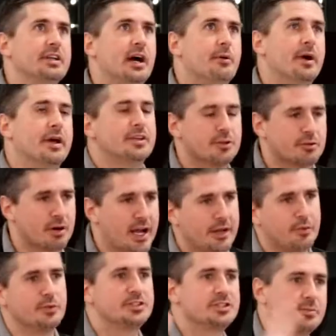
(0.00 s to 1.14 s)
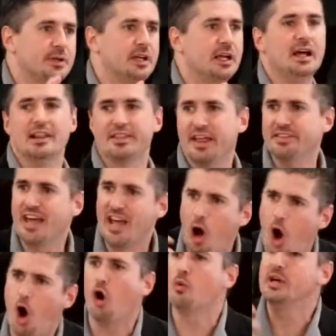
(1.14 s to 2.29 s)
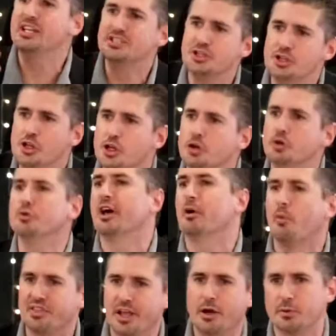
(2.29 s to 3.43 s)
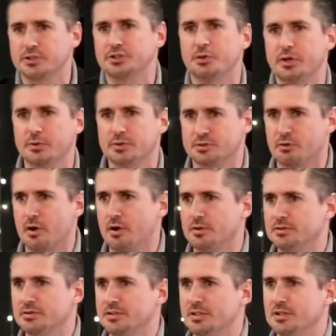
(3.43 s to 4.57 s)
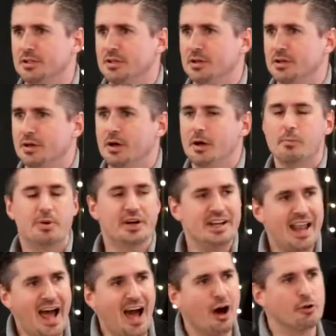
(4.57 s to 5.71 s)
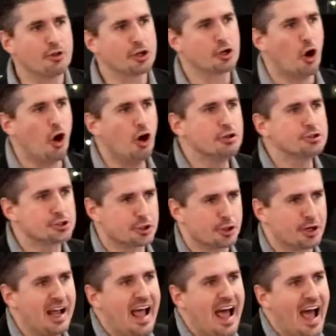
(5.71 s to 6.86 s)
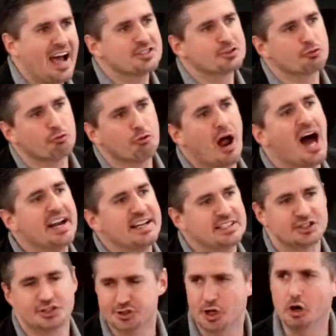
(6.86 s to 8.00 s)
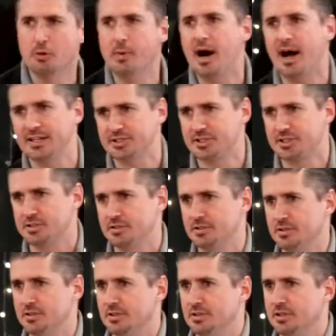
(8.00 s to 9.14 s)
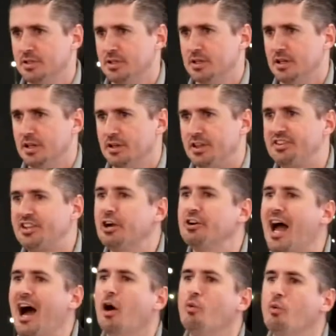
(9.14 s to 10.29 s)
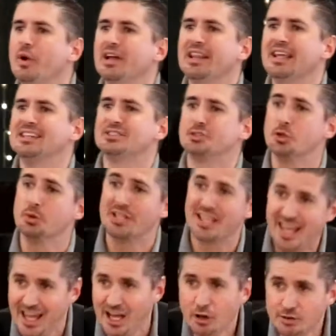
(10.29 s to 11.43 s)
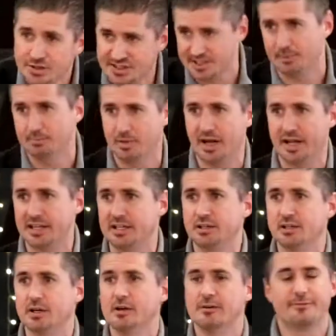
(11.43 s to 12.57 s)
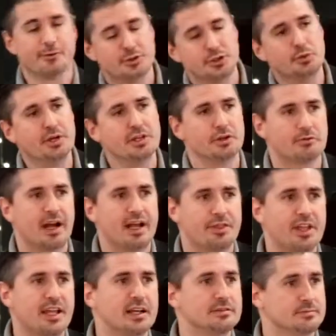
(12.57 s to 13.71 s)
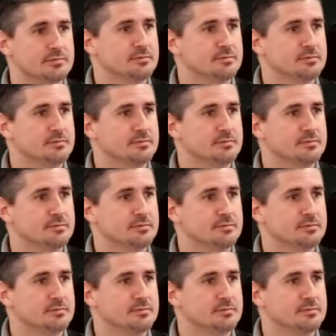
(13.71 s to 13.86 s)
Yahweh, you're right, we should be. They, they always knew that what they were doing was wrong. But now the culture has rotted so much that they're now willing to kill somebody for doing the right thing.